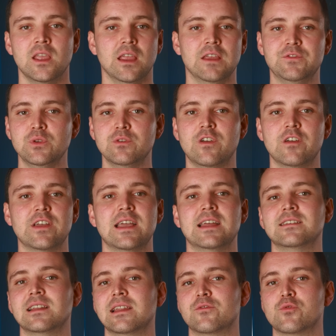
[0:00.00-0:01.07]
If you've ever
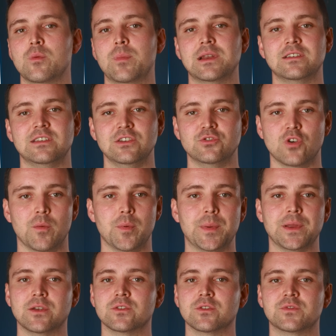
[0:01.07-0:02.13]
had deliverability drop
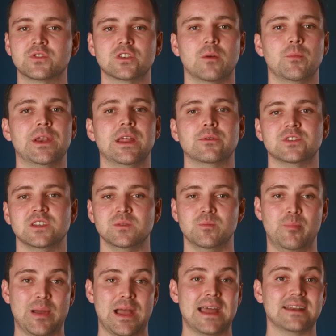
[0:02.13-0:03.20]
because of someone else's
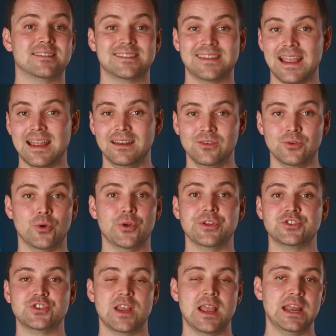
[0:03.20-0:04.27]
bad send on
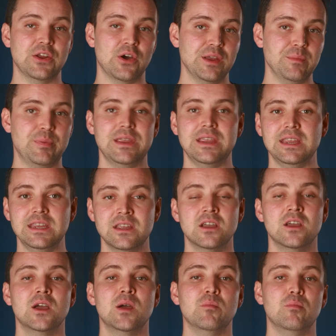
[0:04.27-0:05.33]
a shared IP,
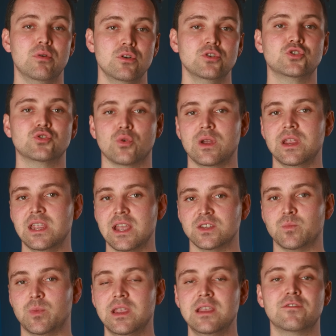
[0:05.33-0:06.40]
push your
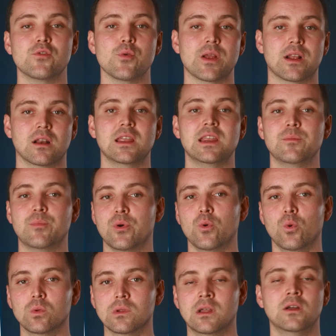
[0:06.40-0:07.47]
ESP for a clean
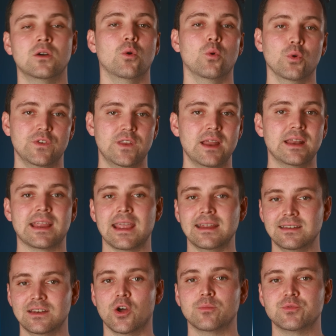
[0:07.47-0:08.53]
pool or
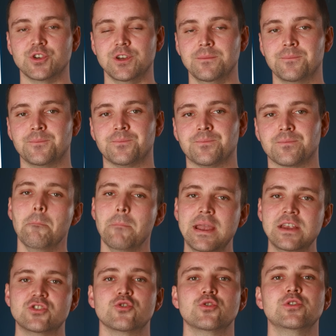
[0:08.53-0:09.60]
dedicated option.
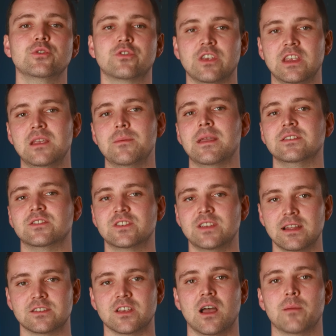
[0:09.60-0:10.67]
Make sure your team is
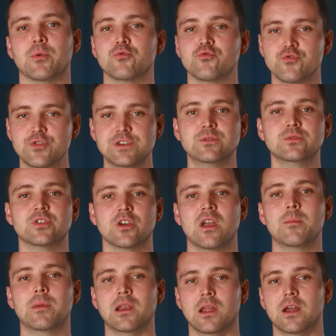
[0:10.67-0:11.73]
set up
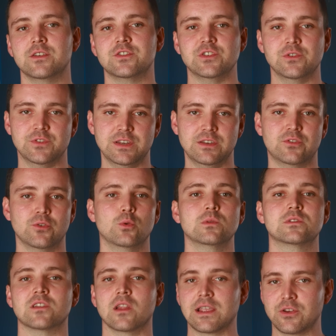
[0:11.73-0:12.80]
real-time alerts using
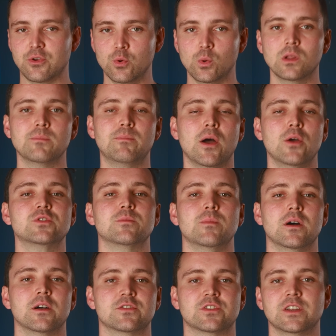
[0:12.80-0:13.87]
tools like Google
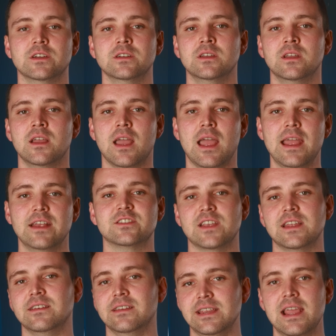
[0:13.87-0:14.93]
Postmaster,
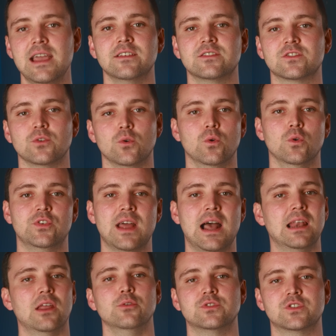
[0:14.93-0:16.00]
SNDS, or
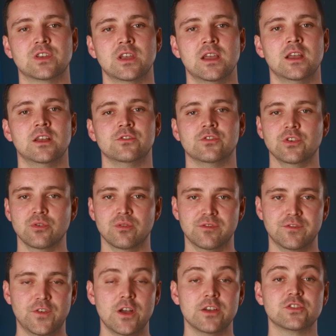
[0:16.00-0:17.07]
Talos so you're
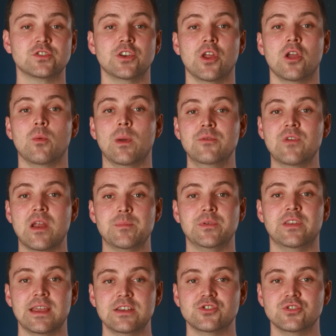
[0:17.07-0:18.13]
first to know when
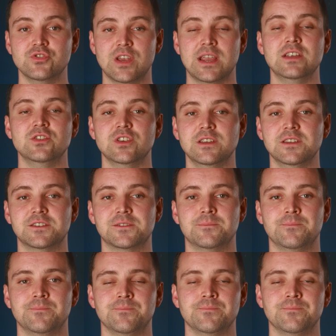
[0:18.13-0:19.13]
reputation changes.